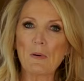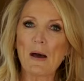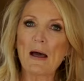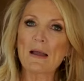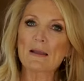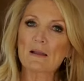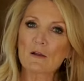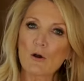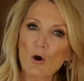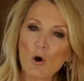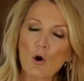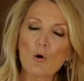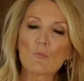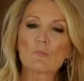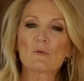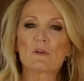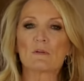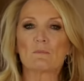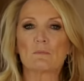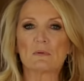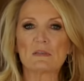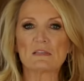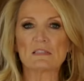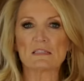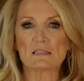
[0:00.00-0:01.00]
Buying a home can
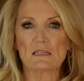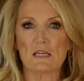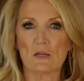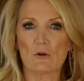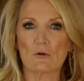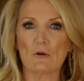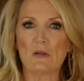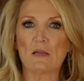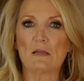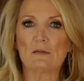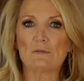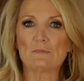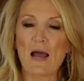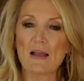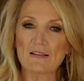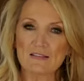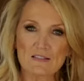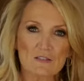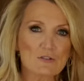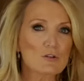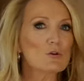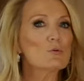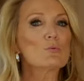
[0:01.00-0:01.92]
be scary. I still